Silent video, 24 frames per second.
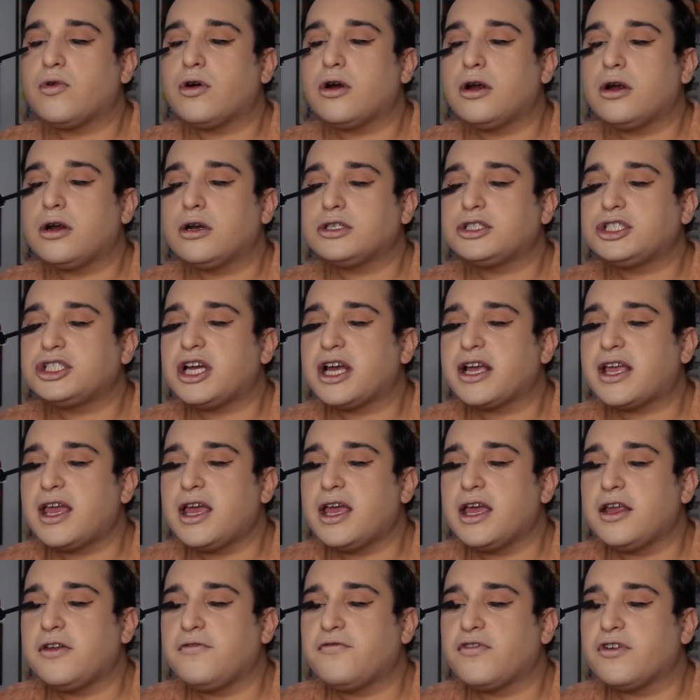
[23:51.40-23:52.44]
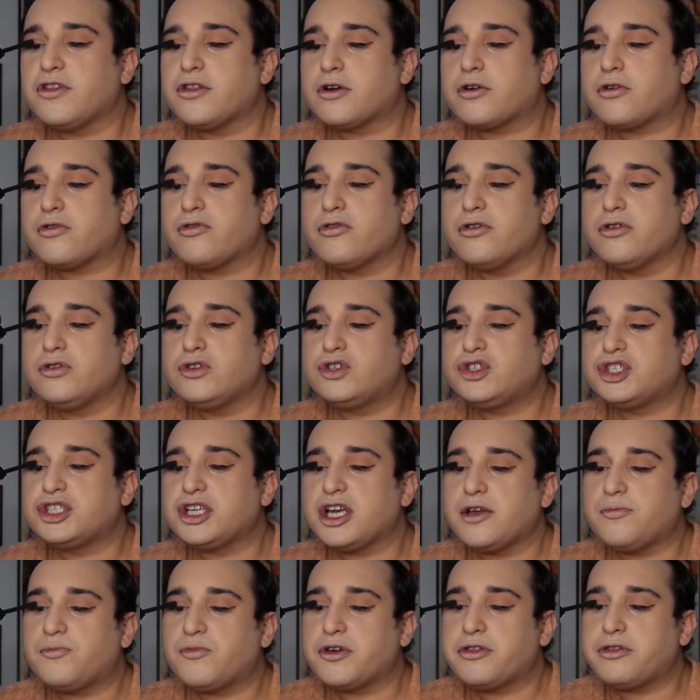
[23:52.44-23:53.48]
we're checking in for the cruise
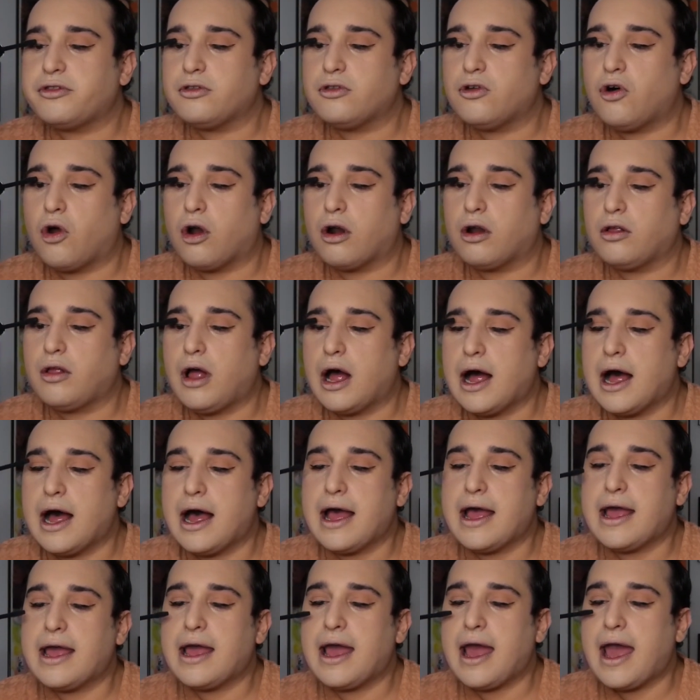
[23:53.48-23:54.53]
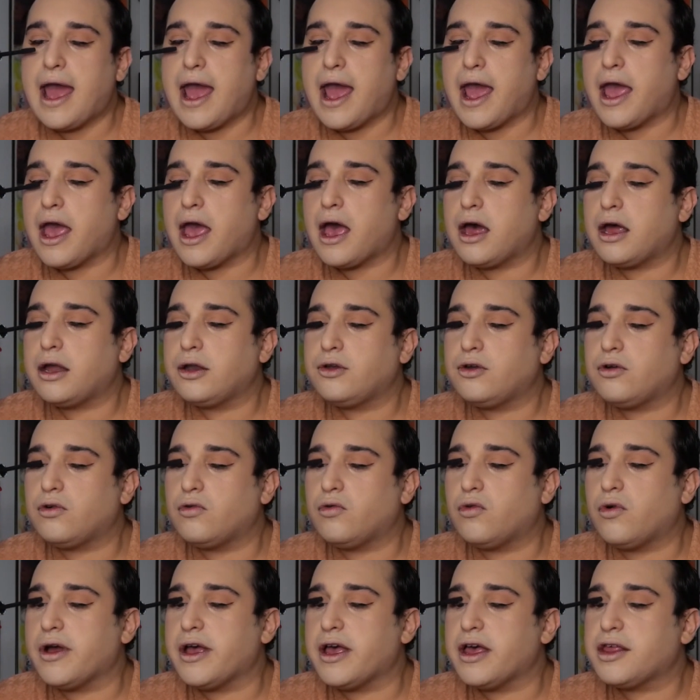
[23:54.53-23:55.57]
ship with Lorelai and
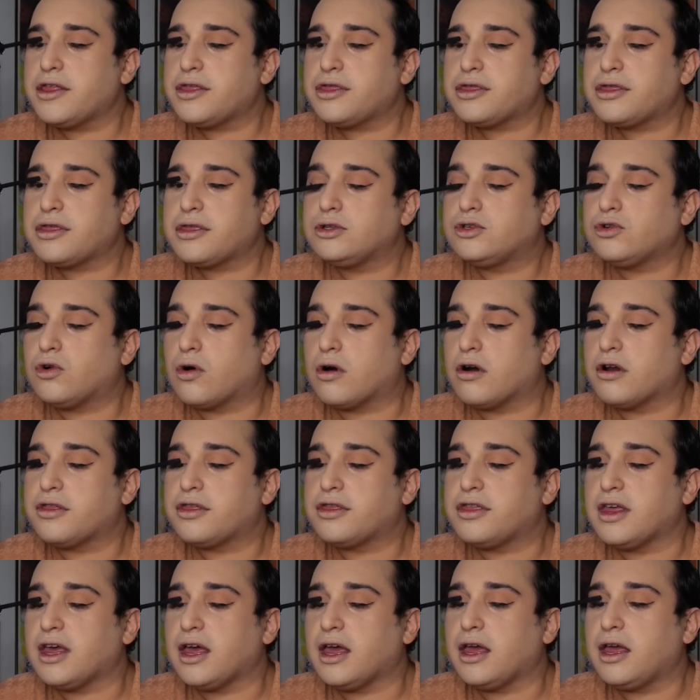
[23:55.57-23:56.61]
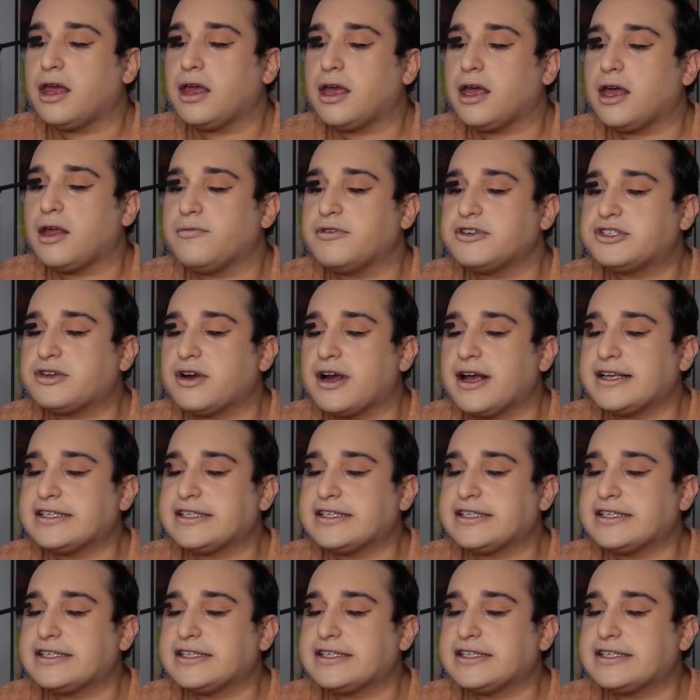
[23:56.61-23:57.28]
with Dorothy, and Mr.